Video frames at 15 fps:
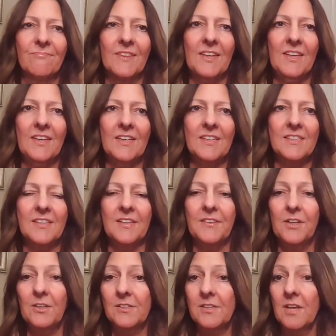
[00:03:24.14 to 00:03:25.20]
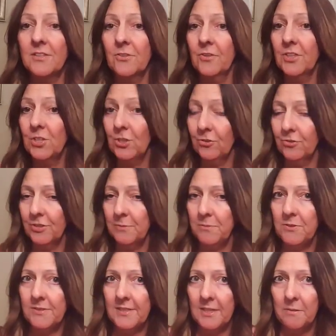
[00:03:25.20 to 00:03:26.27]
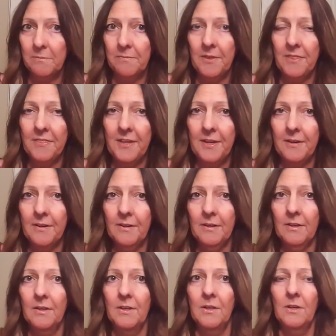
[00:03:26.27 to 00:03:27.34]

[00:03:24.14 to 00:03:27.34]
There is also a children's museum there